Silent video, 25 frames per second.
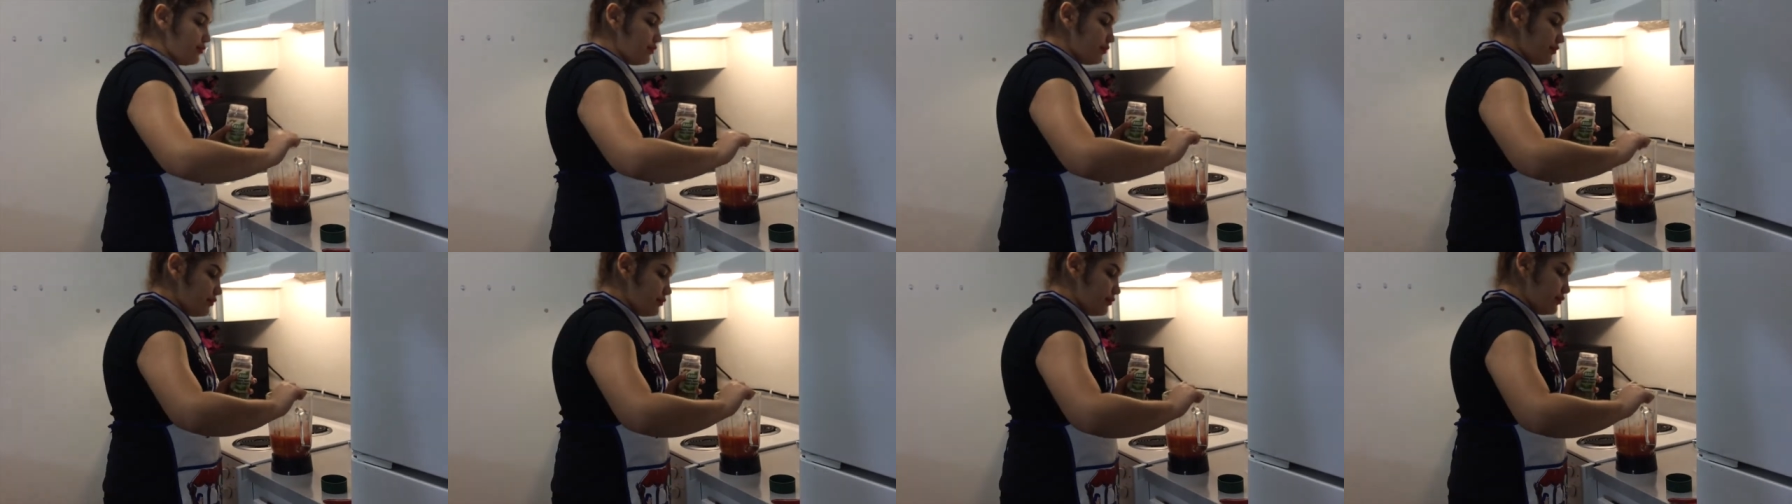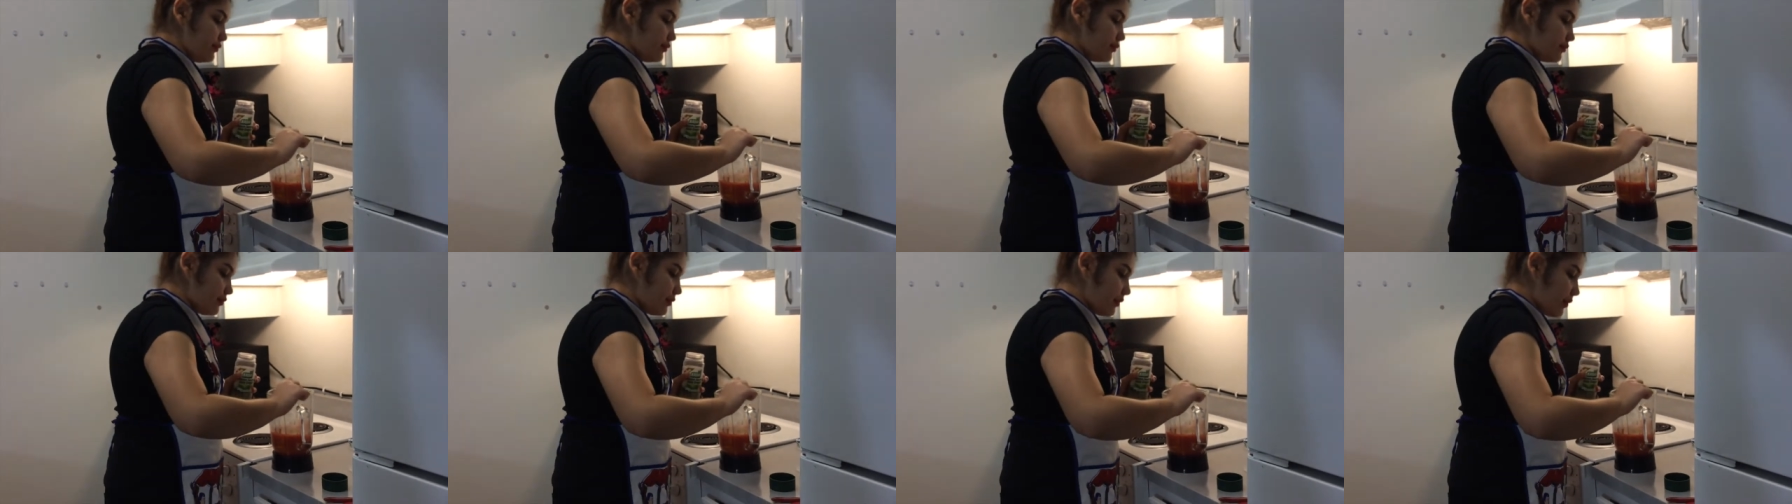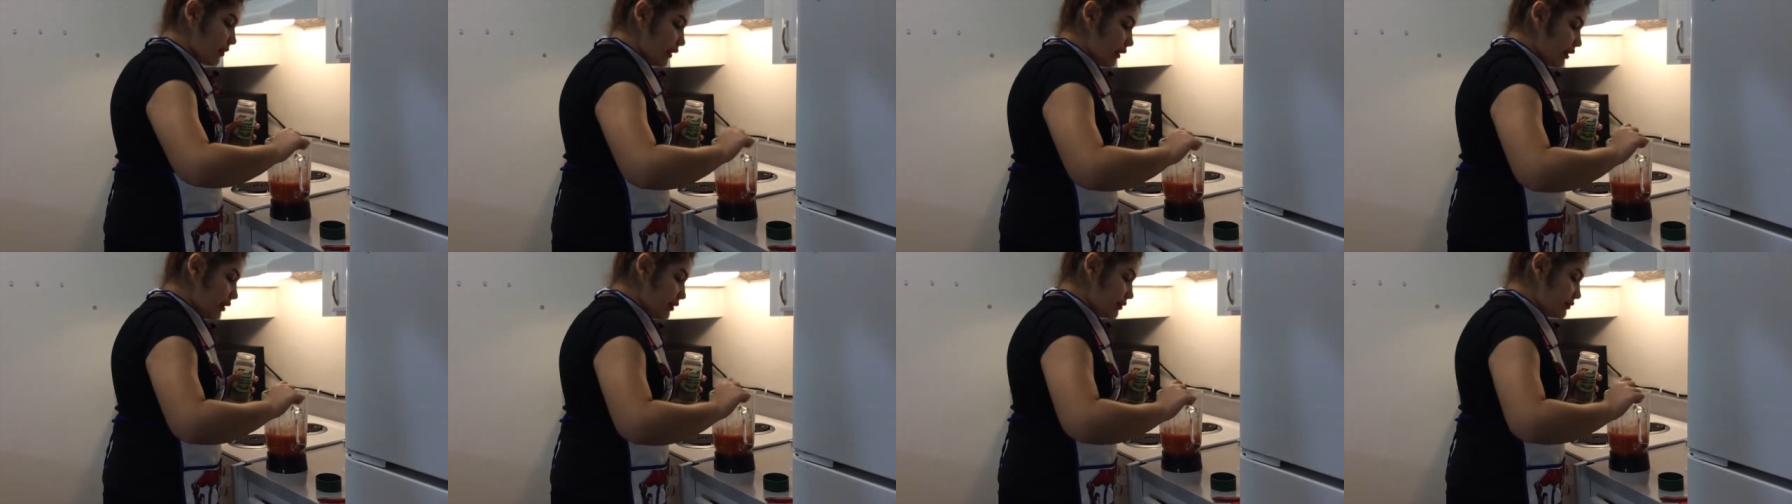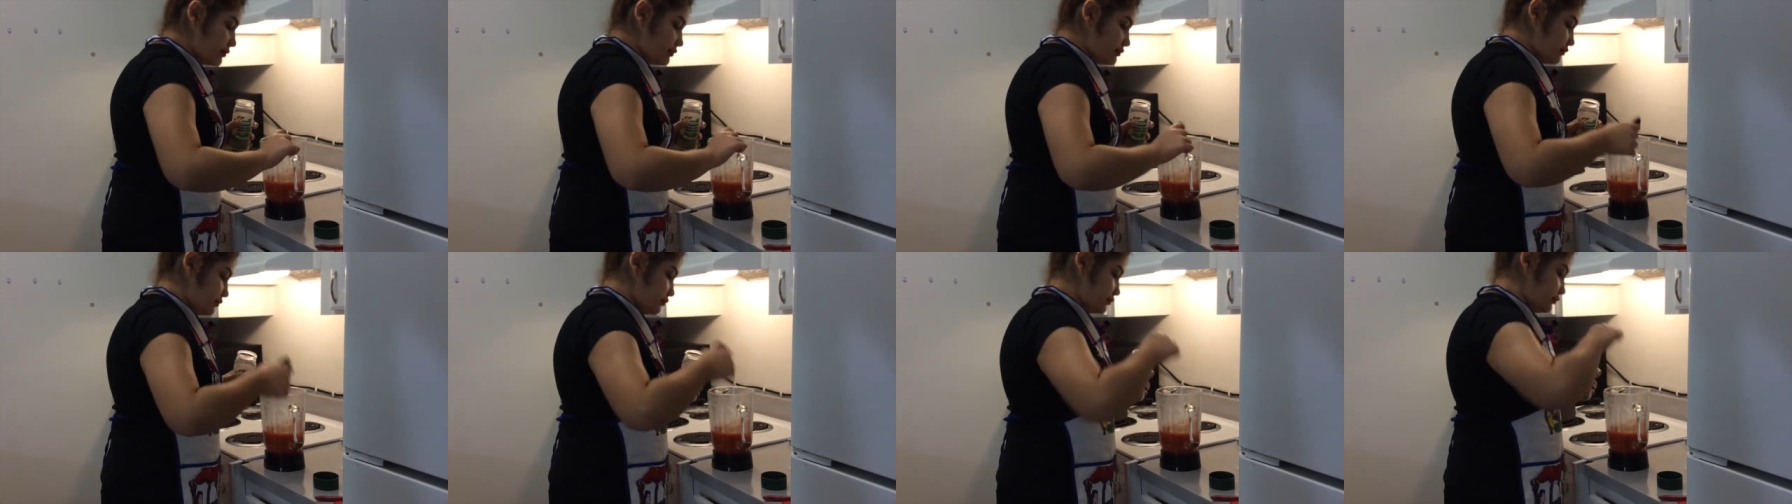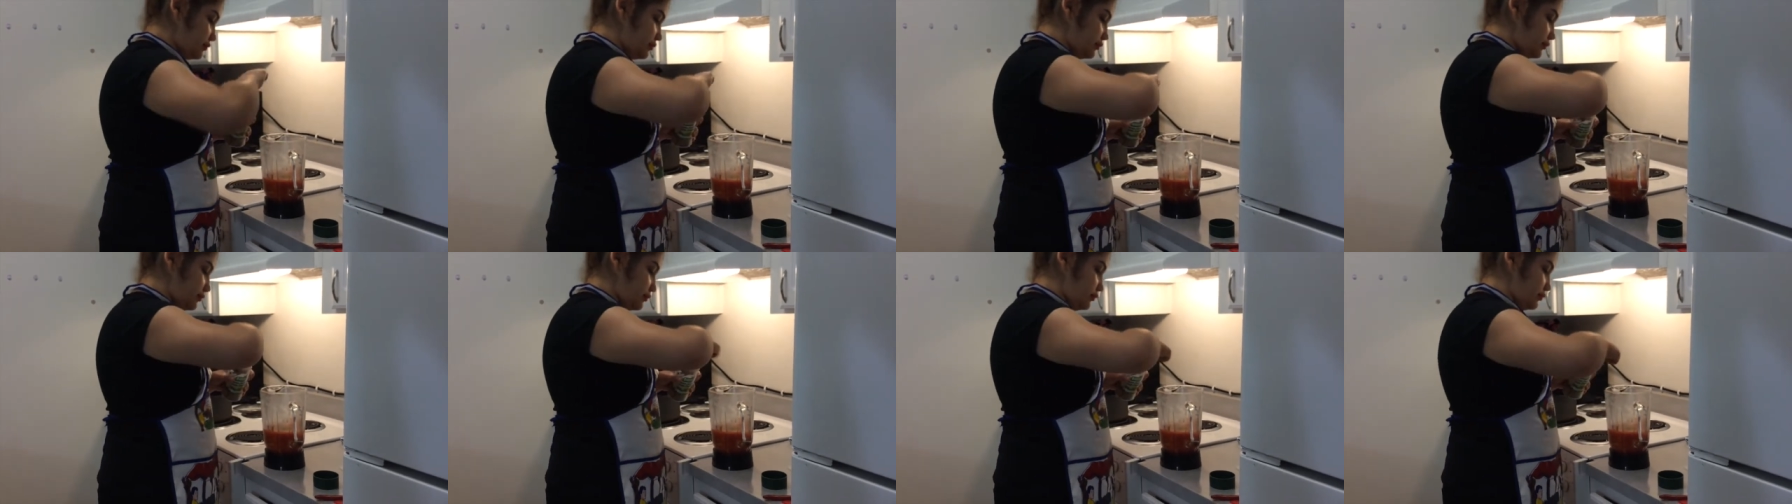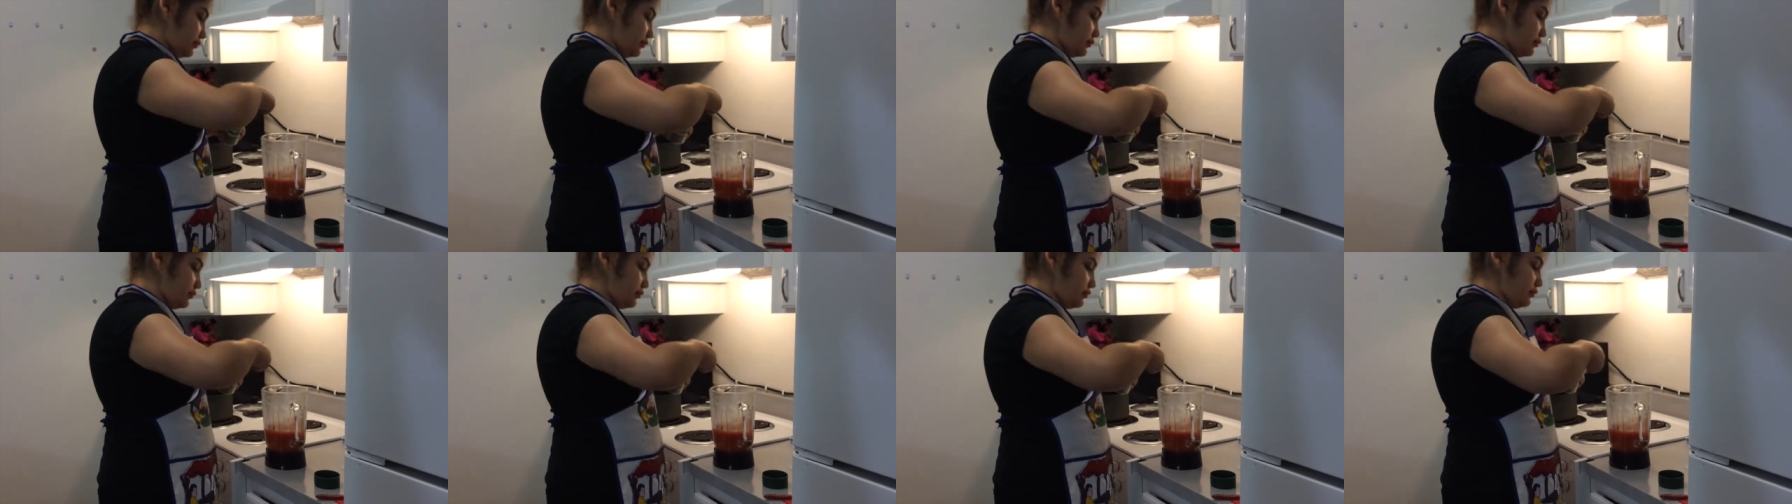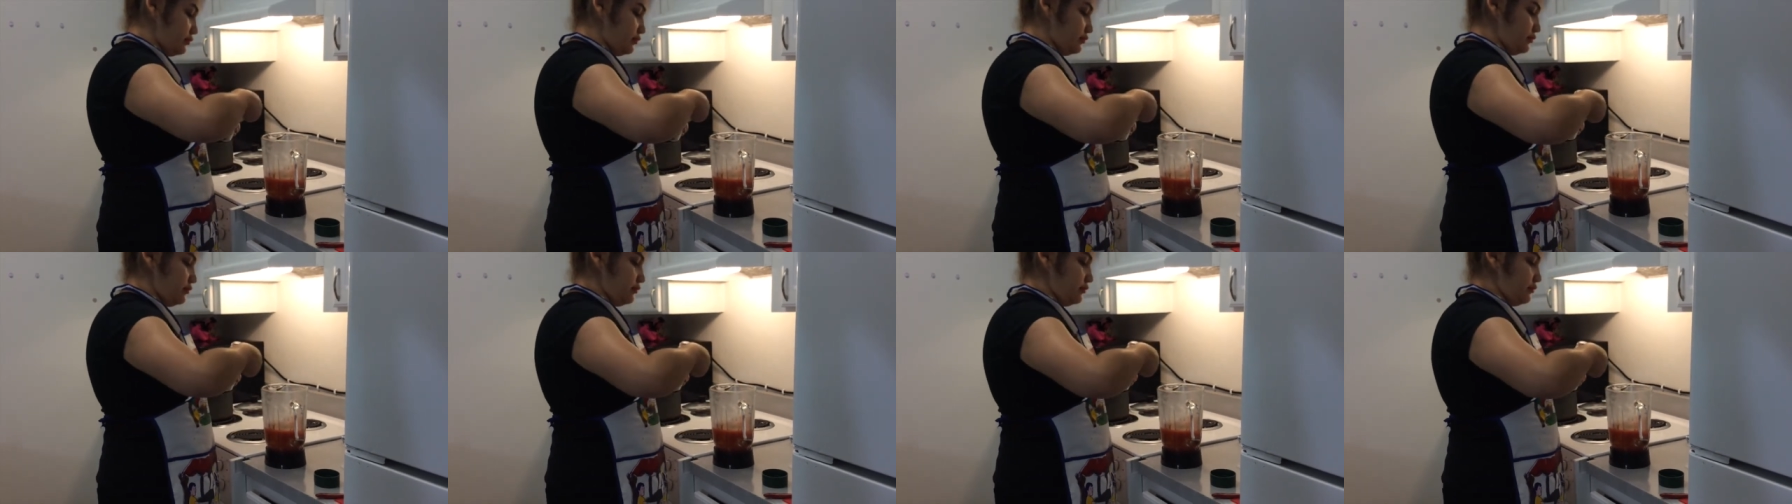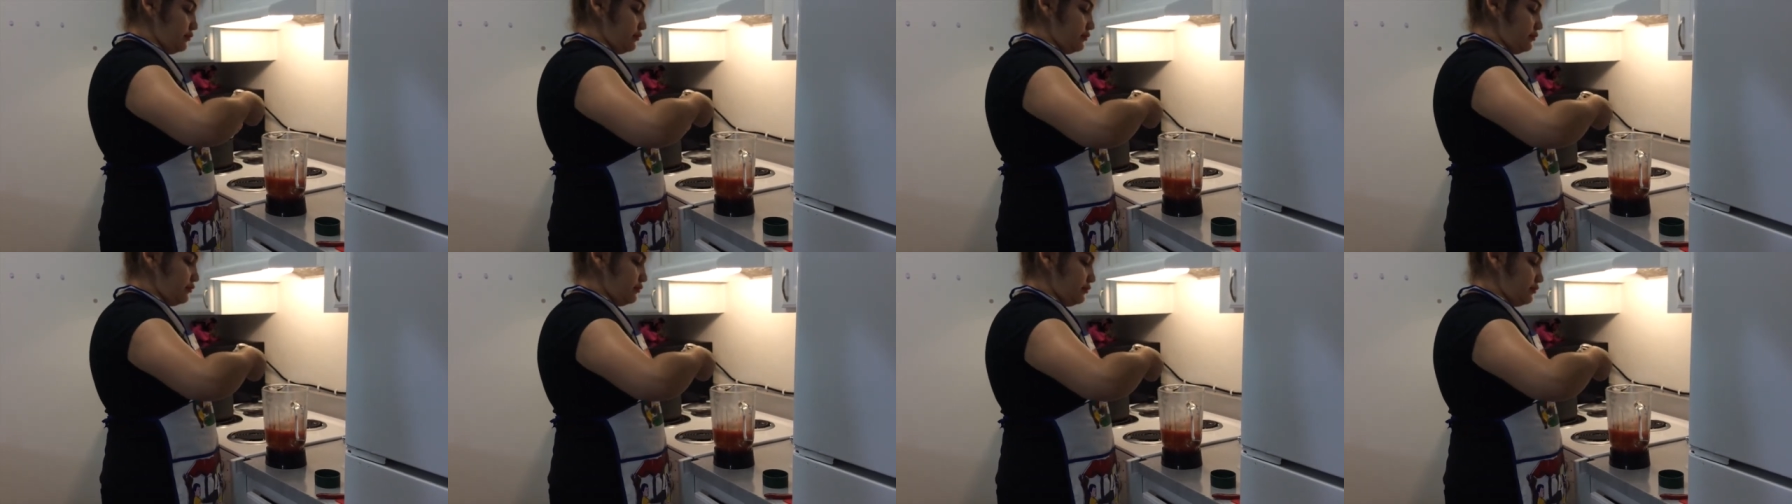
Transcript: And then once I put in the seasoning,